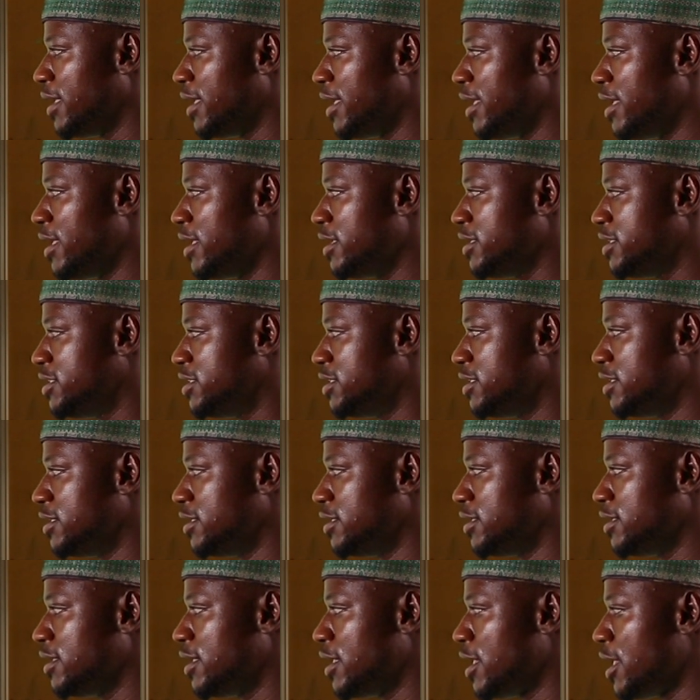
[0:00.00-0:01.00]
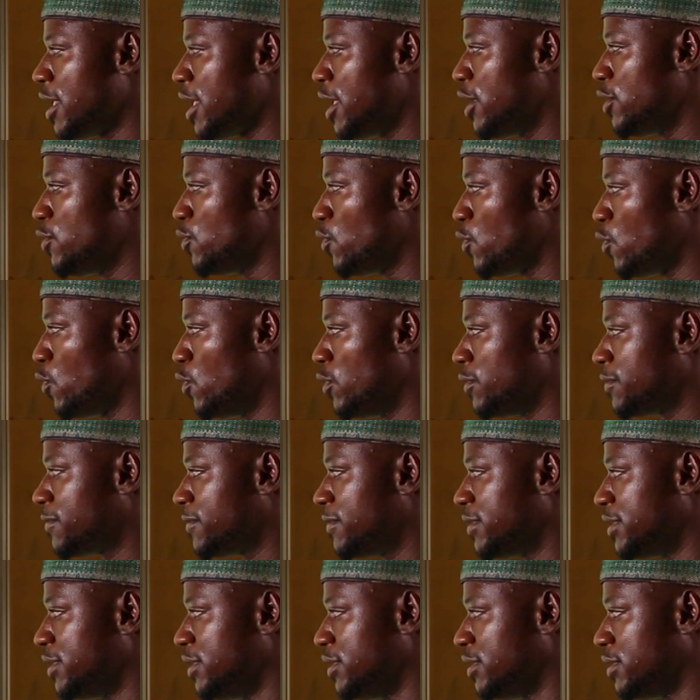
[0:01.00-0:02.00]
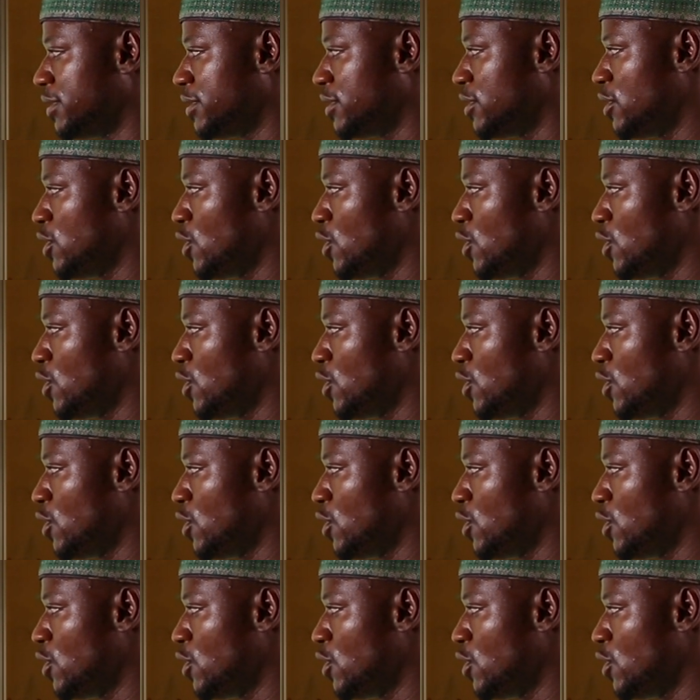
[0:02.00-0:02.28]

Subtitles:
AgNO3,